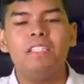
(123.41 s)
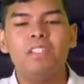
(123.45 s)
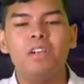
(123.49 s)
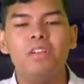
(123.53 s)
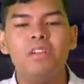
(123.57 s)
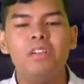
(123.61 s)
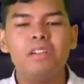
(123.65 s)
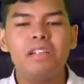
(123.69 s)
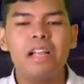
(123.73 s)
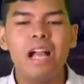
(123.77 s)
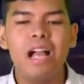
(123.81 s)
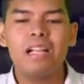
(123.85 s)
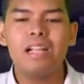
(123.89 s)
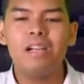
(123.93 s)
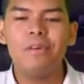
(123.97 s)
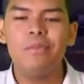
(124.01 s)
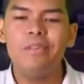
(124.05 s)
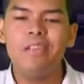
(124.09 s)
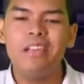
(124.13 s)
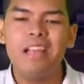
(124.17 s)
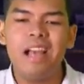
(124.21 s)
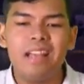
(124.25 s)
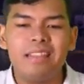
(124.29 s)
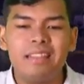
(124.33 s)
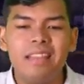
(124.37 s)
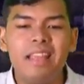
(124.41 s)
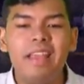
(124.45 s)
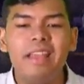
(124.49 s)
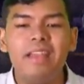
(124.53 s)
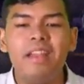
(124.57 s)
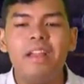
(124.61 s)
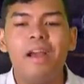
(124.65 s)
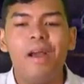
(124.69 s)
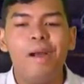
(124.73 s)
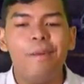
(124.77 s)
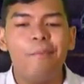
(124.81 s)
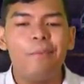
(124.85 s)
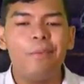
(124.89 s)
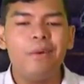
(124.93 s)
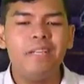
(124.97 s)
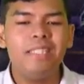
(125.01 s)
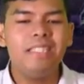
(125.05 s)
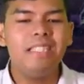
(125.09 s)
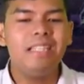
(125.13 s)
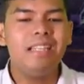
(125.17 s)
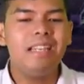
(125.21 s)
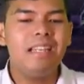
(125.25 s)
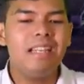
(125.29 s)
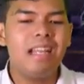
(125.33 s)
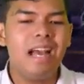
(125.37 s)
So, anong gagawin natin?
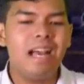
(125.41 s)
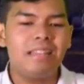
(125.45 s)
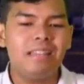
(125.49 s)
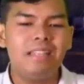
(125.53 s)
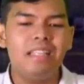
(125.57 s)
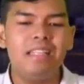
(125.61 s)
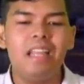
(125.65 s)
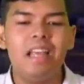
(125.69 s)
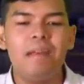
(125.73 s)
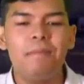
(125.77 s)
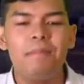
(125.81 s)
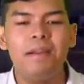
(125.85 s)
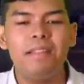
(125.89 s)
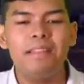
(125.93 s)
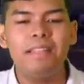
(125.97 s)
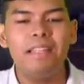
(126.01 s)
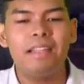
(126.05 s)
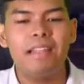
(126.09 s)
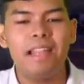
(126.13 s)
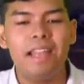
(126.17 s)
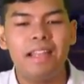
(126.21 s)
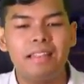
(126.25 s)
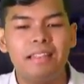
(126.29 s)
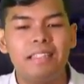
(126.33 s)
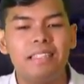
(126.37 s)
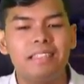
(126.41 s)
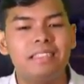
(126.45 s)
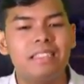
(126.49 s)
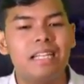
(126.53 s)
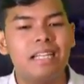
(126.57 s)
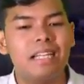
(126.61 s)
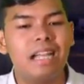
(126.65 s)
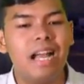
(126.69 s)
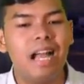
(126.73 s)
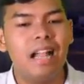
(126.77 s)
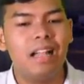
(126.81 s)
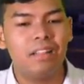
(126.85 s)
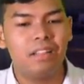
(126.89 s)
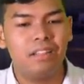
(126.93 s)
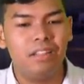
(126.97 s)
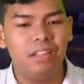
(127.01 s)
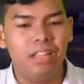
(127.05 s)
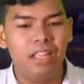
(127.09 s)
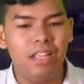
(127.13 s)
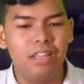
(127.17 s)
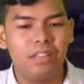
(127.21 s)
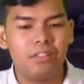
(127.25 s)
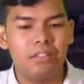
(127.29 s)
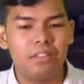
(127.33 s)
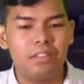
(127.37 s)
Pwede na natin yan madirekta sa
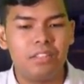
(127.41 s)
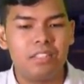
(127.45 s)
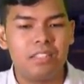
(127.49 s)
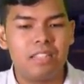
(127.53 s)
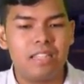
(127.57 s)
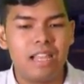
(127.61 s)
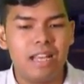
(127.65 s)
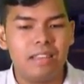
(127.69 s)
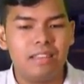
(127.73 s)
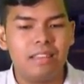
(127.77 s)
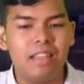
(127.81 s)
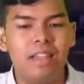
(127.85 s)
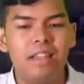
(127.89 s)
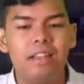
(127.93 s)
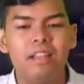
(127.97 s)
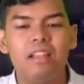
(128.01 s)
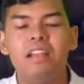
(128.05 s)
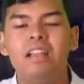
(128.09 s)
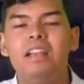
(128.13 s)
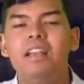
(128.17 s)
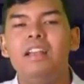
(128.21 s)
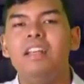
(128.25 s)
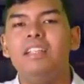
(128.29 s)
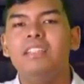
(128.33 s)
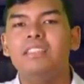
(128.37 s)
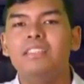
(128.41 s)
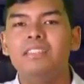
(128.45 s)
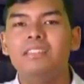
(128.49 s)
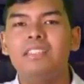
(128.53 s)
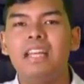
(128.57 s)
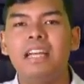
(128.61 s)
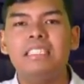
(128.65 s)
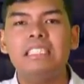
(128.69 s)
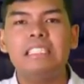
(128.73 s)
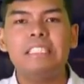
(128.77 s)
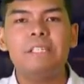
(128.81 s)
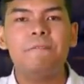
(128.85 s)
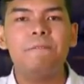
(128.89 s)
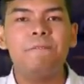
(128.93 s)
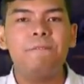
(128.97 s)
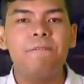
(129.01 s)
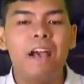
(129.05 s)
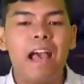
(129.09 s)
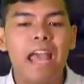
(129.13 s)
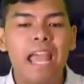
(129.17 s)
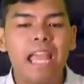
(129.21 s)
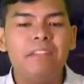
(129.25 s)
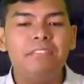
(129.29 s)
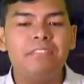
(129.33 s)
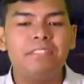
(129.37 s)
calculators natin. So, that's
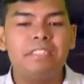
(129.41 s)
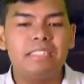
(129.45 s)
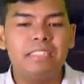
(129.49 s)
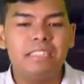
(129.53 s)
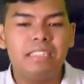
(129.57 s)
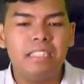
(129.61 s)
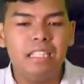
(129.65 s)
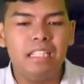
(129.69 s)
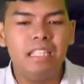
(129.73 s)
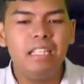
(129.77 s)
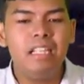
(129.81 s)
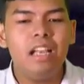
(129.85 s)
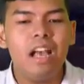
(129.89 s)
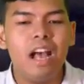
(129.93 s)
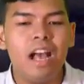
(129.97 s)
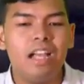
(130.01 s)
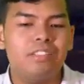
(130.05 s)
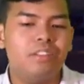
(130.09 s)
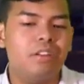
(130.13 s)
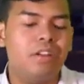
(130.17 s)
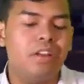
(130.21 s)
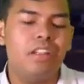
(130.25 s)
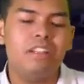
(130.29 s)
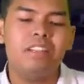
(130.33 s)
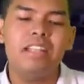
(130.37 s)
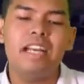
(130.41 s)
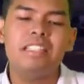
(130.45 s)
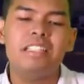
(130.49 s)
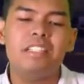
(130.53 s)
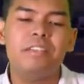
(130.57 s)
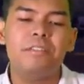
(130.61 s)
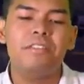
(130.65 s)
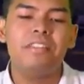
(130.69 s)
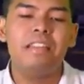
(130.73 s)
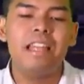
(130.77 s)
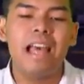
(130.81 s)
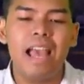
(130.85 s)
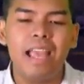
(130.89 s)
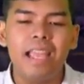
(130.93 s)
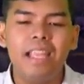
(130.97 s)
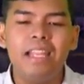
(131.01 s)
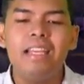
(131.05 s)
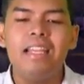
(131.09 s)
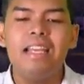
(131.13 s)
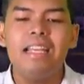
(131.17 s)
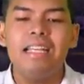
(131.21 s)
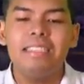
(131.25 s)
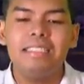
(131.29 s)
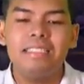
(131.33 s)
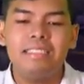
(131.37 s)
five C, uh, sorry, that's
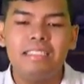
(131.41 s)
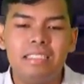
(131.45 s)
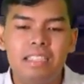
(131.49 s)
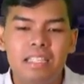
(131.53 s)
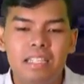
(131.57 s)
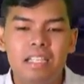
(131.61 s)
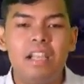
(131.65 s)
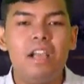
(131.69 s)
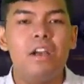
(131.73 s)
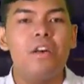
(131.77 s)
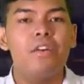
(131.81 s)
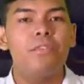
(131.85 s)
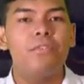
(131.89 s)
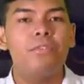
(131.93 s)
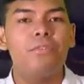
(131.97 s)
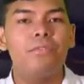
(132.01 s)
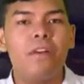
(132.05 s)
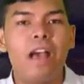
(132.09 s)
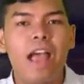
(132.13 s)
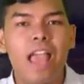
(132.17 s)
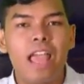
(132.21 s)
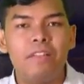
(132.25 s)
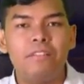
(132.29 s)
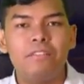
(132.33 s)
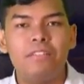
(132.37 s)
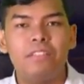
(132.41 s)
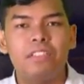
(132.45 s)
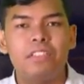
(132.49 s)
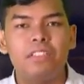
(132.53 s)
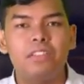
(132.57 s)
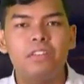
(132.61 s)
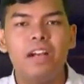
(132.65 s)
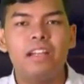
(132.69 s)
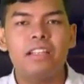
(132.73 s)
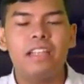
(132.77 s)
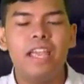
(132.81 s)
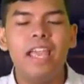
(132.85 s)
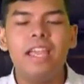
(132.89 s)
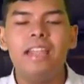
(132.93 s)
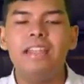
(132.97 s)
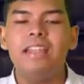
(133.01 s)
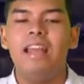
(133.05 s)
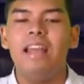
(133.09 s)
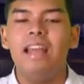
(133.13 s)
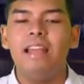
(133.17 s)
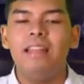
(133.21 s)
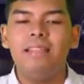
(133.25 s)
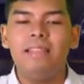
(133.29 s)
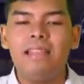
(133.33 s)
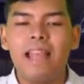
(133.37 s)
nine C five. So,
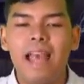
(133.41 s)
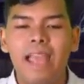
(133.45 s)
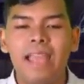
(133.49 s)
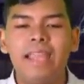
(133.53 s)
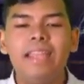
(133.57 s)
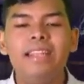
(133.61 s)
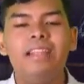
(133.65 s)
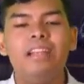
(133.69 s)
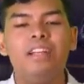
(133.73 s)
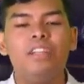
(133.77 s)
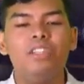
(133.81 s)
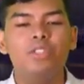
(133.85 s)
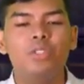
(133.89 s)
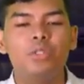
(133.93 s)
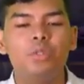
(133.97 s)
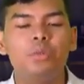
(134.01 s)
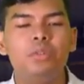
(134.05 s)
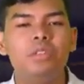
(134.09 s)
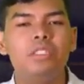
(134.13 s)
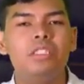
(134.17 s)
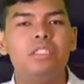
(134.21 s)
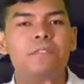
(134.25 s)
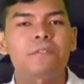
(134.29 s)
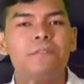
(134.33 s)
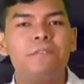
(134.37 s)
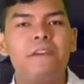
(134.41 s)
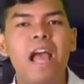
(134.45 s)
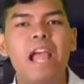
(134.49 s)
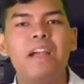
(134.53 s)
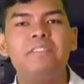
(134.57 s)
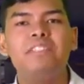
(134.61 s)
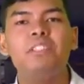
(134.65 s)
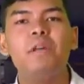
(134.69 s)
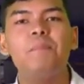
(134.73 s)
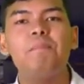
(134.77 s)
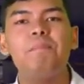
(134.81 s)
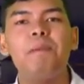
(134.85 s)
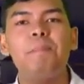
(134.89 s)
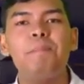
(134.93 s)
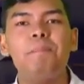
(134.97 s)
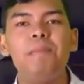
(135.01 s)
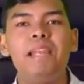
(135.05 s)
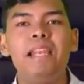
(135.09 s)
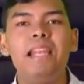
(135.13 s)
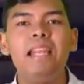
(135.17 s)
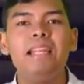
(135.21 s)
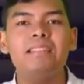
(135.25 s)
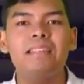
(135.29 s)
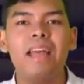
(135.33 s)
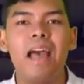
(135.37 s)
again, nine choose five. So,
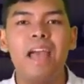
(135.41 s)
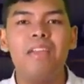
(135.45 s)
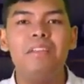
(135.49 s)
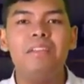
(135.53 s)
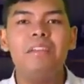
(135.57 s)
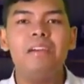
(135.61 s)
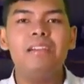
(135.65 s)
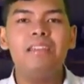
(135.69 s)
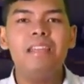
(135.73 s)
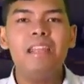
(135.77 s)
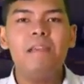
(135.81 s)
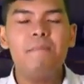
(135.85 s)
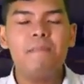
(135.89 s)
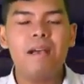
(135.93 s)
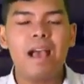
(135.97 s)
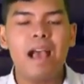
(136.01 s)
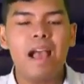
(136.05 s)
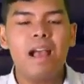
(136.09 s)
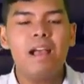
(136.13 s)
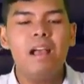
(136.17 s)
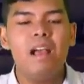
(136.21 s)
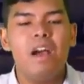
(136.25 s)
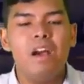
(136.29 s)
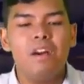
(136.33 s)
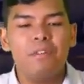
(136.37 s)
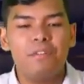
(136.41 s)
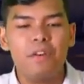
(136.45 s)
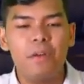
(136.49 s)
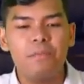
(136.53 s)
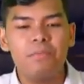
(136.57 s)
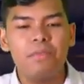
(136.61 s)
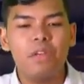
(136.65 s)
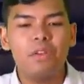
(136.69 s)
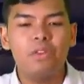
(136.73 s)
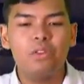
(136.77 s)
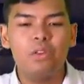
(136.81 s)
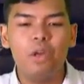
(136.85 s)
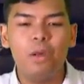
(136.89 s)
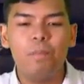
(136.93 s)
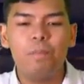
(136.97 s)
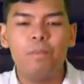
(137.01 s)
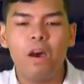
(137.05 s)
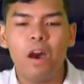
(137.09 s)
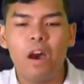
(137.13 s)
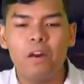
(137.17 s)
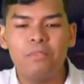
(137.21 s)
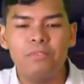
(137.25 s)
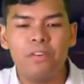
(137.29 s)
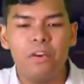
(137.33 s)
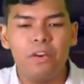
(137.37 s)
pipili tayo ng lima from the
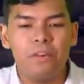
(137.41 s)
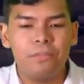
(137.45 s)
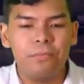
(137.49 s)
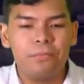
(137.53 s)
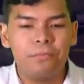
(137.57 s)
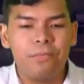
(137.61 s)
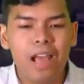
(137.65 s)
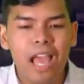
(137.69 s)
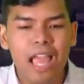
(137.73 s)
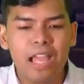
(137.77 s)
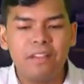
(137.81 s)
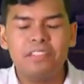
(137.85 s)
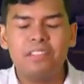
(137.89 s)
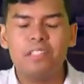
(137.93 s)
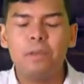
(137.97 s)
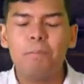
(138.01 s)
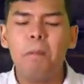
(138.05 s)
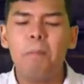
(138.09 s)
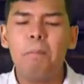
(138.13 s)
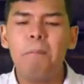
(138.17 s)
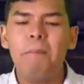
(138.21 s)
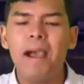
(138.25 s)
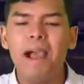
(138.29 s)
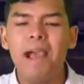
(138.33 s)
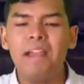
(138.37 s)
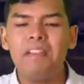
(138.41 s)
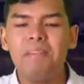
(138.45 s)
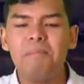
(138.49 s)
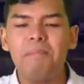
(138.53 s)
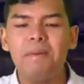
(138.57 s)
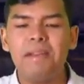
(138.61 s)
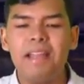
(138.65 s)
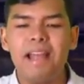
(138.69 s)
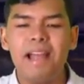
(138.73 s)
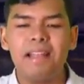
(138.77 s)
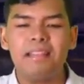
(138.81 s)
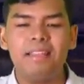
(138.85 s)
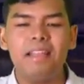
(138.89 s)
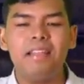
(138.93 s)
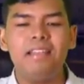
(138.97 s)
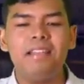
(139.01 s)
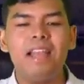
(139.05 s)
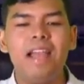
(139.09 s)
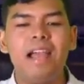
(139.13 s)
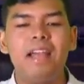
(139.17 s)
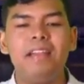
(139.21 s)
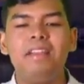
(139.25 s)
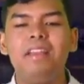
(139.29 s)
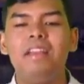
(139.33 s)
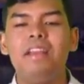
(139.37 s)
group of five. So, paano ba
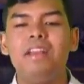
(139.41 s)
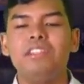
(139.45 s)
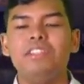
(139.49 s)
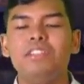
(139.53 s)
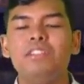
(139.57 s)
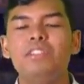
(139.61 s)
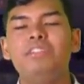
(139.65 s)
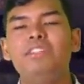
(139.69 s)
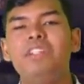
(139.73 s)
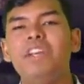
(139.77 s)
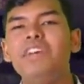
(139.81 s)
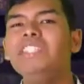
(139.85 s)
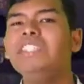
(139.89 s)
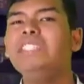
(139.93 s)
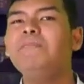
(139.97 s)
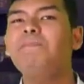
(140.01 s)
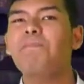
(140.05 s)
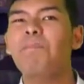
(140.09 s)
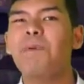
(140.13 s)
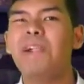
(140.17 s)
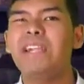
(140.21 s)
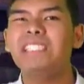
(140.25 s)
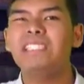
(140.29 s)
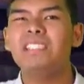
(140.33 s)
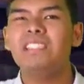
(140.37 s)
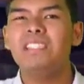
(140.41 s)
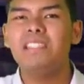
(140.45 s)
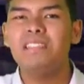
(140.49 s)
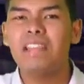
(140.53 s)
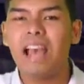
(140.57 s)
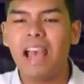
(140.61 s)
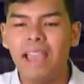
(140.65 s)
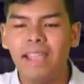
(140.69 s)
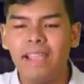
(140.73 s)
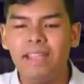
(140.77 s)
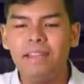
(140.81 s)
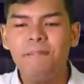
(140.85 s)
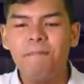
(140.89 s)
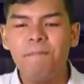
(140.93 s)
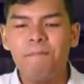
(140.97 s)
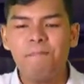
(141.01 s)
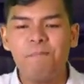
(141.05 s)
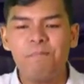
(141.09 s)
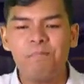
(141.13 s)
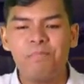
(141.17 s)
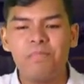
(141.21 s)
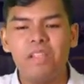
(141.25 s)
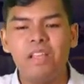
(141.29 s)
natin yan? So, just press nine.